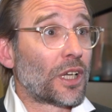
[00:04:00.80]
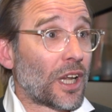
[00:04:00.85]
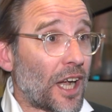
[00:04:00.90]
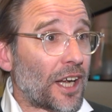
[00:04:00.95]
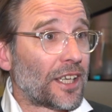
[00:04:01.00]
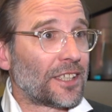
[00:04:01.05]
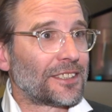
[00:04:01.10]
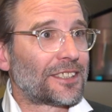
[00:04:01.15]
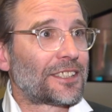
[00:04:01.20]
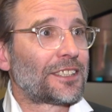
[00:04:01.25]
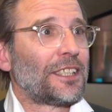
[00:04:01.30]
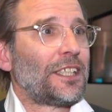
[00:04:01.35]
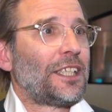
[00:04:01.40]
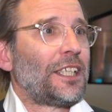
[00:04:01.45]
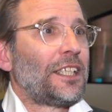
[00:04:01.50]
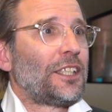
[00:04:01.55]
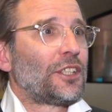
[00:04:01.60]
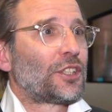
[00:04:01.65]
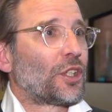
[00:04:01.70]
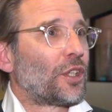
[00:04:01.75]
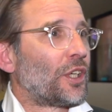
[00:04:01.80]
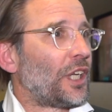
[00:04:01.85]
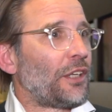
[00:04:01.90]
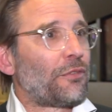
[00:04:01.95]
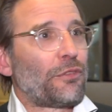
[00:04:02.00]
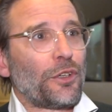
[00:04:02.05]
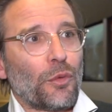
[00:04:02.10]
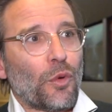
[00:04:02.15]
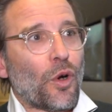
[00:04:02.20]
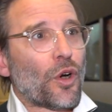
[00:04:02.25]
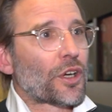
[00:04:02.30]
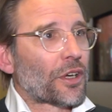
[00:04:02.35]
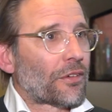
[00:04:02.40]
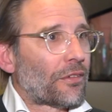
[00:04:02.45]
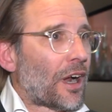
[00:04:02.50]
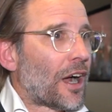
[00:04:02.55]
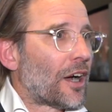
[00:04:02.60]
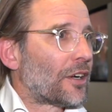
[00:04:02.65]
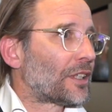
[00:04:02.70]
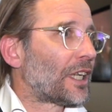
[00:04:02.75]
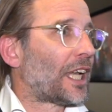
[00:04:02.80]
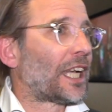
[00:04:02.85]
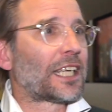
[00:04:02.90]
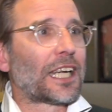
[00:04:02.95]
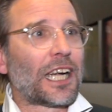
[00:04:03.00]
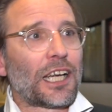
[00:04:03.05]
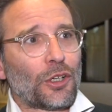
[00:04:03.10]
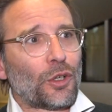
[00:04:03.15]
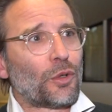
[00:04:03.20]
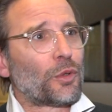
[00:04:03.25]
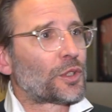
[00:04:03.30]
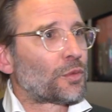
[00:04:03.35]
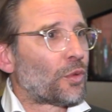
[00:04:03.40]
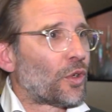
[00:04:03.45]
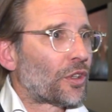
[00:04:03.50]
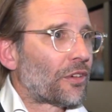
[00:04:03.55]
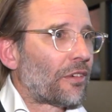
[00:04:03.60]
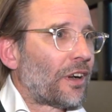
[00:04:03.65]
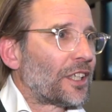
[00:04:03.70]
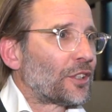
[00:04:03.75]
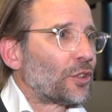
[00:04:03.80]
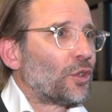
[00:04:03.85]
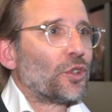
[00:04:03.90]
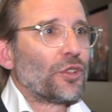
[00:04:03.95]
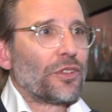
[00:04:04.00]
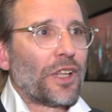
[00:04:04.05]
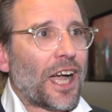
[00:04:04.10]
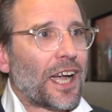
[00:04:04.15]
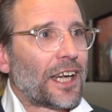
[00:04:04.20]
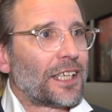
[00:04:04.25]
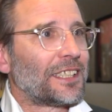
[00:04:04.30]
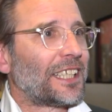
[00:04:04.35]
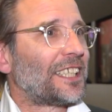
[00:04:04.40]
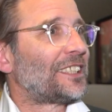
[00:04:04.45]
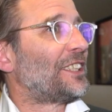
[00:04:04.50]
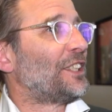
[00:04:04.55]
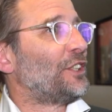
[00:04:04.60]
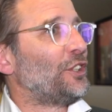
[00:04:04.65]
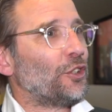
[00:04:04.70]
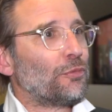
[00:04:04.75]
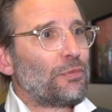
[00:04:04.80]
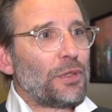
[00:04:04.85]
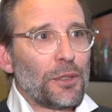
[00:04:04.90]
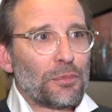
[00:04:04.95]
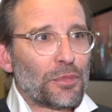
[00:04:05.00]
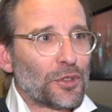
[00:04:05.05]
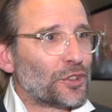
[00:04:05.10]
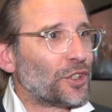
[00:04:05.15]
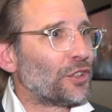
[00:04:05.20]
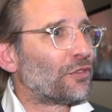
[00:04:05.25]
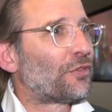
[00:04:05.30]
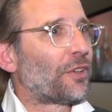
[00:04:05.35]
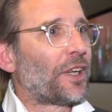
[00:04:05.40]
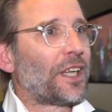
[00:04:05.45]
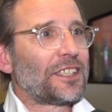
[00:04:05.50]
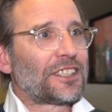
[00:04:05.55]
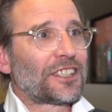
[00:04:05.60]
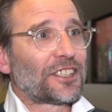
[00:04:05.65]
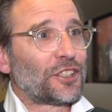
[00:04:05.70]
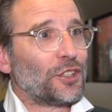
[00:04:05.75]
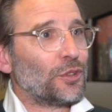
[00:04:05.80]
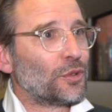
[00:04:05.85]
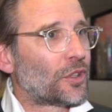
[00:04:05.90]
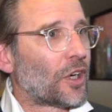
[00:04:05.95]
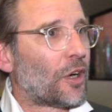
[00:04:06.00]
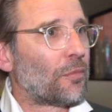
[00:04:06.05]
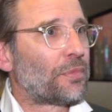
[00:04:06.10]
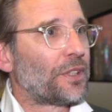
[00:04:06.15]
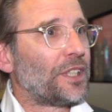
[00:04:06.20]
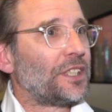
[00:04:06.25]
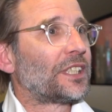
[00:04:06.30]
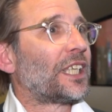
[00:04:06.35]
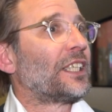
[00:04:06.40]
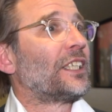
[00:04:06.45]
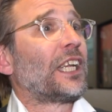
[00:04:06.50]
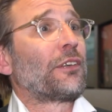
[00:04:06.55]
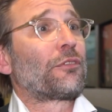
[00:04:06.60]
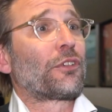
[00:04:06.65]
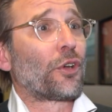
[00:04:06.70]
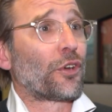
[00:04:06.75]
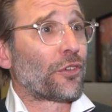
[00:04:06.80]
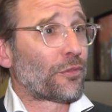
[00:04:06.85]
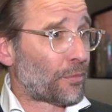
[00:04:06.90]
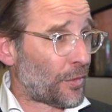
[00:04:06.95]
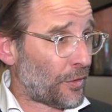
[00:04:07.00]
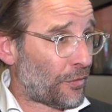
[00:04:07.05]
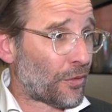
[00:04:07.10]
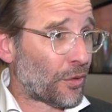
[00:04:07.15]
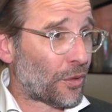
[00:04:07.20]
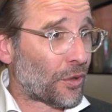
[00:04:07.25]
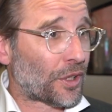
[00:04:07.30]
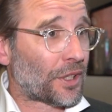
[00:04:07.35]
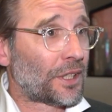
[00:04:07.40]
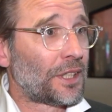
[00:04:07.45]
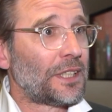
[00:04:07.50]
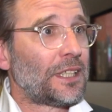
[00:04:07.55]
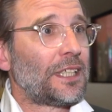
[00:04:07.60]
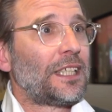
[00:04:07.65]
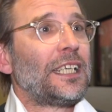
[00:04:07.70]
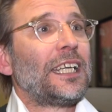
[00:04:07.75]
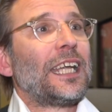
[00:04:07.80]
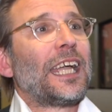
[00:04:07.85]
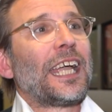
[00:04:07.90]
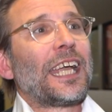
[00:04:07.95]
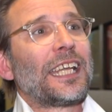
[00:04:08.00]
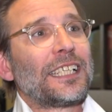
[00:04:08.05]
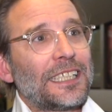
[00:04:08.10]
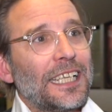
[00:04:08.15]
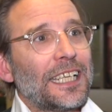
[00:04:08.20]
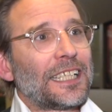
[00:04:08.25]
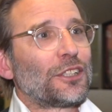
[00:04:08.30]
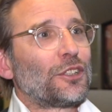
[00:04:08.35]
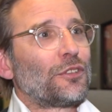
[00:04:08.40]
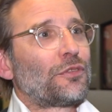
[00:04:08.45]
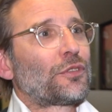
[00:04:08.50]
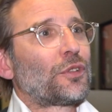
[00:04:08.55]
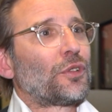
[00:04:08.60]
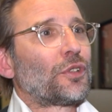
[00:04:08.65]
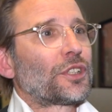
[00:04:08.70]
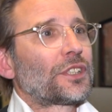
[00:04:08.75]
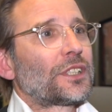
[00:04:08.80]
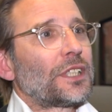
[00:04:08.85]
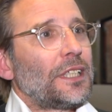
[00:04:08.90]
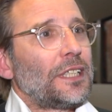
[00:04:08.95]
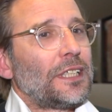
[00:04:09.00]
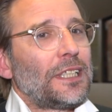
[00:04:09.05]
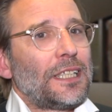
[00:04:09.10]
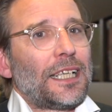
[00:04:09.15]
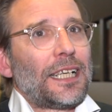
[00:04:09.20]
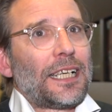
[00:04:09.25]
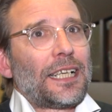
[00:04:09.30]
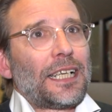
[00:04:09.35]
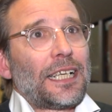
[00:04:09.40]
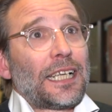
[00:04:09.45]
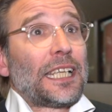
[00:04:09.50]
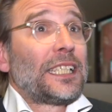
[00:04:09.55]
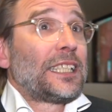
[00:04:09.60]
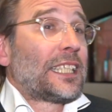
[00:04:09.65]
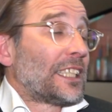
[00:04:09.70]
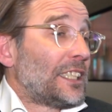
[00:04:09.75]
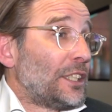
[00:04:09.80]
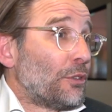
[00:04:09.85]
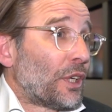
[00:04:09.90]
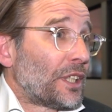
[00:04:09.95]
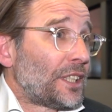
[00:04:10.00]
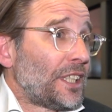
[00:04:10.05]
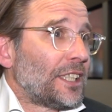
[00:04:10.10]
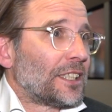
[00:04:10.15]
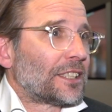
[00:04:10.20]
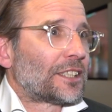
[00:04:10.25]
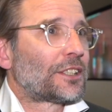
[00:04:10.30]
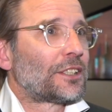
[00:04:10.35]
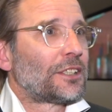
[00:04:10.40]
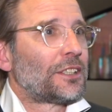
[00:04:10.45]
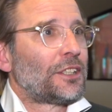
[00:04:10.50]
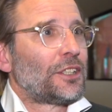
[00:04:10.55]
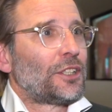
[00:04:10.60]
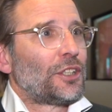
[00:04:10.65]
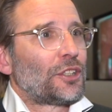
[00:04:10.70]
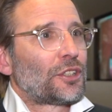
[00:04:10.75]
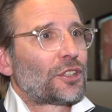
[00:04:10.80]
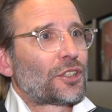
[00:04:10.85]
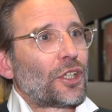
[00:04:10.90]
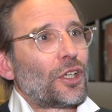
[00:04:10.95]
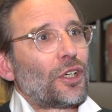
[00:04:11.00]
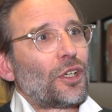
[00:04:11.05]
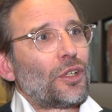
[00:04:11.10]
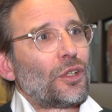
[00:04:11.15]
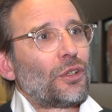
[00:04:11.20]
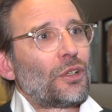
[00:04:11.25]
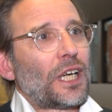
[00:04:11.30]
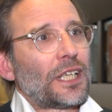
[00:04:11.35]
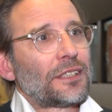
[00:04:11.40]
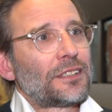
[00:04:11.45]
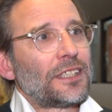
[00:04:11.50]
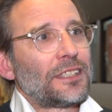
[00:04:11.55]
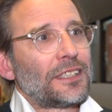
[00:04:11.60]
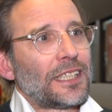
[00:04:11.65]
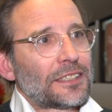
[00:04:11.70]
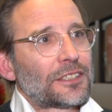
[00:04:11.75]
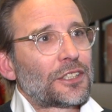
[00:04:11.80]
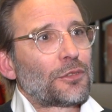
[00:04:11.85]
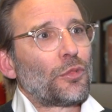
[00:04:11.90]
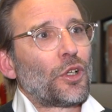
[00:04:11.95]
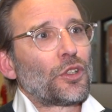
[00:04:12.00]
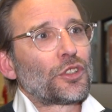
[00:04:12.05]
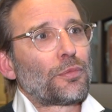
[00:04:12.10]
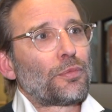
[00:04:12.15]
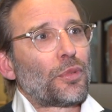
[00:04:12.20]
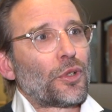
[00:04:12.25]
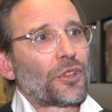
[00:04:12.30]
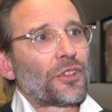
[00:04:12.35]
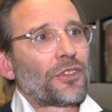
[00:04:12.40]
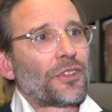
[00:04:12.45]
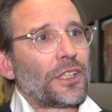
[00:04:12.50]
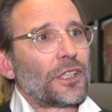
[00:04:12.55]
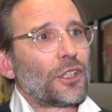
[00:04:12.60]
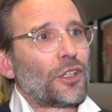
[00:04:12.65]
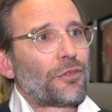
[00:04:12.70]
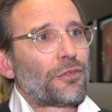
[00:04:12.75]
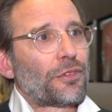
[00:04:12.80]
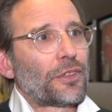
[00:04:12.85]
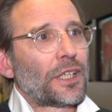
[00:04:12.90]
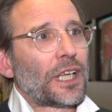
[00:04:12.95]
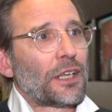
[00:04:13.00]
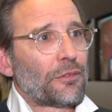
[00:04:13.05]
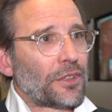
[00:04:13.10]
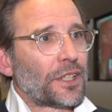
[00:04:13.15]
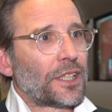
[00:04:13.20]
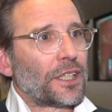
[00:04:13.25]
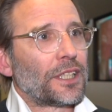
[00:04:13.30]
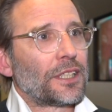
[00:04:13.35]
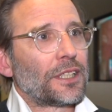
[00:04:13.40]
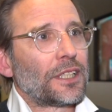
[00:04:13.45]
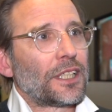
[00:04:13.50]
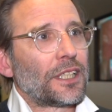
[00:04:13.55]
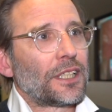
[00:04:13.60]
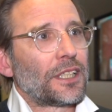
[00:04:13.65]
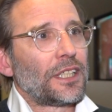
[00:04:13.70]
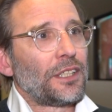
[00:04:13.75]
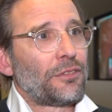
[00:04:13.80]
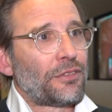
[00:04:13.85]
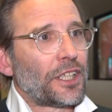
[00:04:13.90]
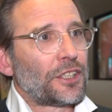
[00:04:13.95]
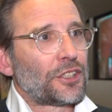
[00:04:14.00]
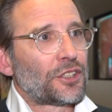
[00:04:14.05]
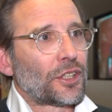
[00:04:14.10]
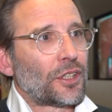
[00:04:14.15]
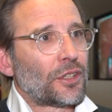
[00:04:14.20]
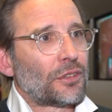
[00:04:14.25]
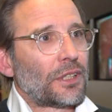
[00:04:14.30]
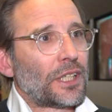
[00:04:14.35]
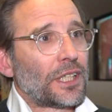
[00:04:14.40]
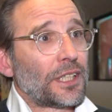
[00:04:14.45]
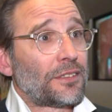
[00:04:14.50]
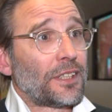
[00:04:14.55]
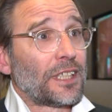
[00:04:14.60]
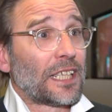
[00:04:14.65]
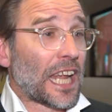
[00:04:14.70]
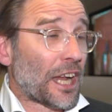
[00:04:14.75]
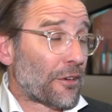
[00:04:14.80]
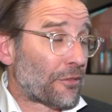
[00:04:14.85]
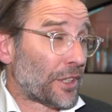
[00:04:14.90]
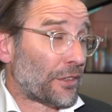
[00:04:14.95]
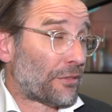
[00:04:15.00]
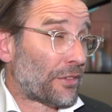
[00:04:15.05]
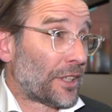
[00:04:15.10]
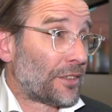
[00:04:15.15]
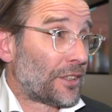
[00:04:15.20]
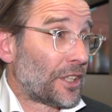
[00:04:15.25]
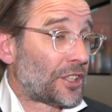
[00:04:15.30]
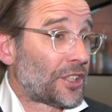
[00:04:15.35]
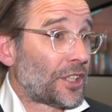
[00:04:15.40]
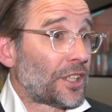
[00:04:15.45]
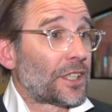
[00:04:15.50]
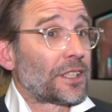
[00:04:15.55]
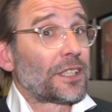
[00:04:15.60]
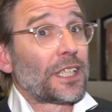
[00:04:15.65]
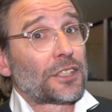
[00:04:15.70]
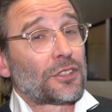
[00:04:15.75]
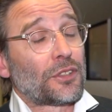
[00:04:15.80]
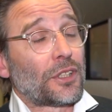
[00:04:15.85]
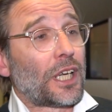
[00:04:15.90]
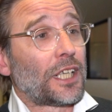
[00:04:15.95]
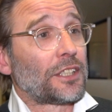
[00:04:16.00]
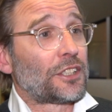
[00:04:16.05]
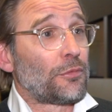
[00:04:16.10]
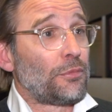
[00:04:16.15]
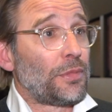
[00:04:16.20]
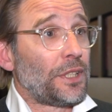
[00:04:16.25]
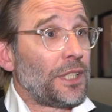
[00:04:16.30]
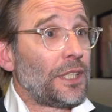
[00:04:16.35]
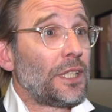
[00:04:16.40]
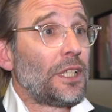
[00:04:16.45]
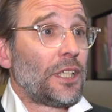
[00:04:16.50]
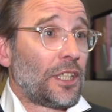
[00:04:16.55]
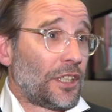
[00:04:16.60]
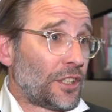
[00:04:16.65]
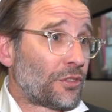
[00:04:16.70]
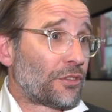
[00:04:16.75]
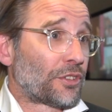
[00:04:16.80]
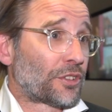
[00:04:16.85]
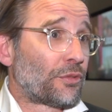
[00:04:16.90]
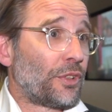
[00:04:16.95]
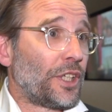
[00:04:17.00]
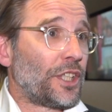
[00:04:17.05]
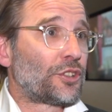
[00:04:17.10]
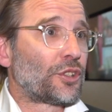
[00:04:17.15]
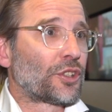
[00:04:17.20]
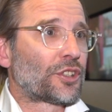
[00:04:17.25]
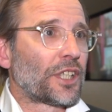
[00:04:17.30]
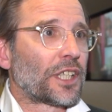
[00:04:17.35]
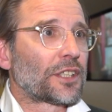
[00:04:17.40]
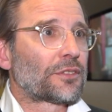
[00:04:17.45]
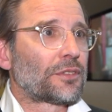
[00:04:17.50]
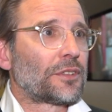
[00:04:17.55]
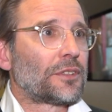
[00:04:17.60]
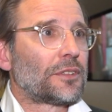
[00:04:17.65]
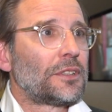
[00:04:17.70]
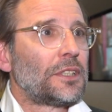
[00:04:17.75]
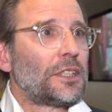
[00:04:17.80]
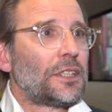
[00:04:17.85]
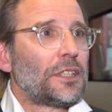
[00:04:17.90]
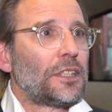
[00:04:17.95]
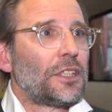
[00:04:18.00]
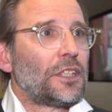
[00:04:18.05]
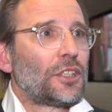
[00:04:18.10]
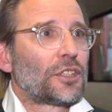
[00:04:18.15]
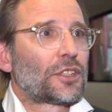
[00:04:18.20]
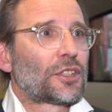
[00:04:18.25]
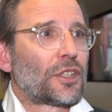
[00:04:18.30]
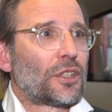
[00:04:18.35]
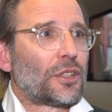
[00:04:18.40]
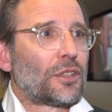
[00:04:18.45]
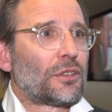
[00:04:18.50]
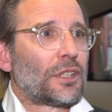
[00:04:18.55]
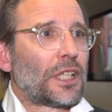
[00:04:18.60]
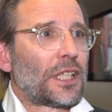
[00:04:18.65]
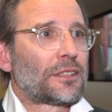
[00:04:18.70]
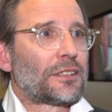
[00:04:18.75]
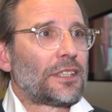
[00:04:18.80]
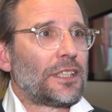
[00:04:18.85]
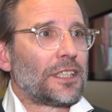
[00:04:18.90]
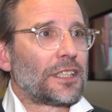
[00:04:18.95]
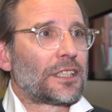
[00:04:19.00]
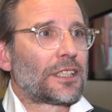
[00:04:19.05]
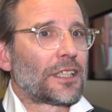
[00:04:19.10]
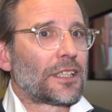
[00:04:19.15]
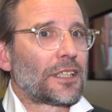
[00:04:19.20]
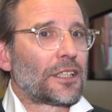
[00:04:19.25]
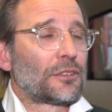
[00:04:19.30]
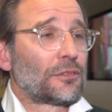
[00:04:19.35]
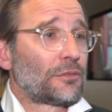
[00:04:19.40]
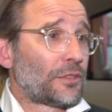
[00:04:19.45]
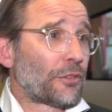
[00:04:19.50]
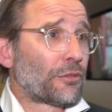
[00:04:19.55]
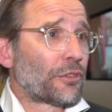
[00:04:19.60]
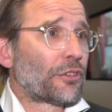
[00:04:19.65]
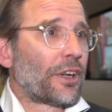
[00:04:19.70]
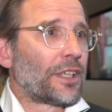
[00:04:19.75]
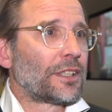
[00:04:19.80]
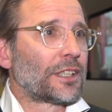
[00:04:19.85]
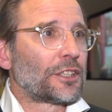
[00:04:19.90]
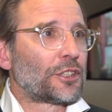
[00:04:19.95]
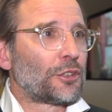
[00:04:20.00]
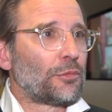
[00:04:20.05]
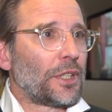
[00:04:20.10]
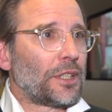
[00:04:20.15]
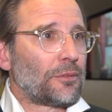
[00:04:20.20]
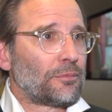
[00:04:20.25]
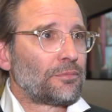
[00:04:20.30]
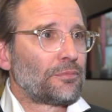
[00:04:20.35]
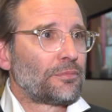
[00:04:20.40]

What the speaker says: clients. So if you walk around, like I always walk around Hall 9, I see new people, new faces, new companies I never heard before. And then, of course, and you get new ideas. So I think that's the most important thing of having an event show. And I think every event this year, next to the ITB, this was really successful. So I think we have a great ITB.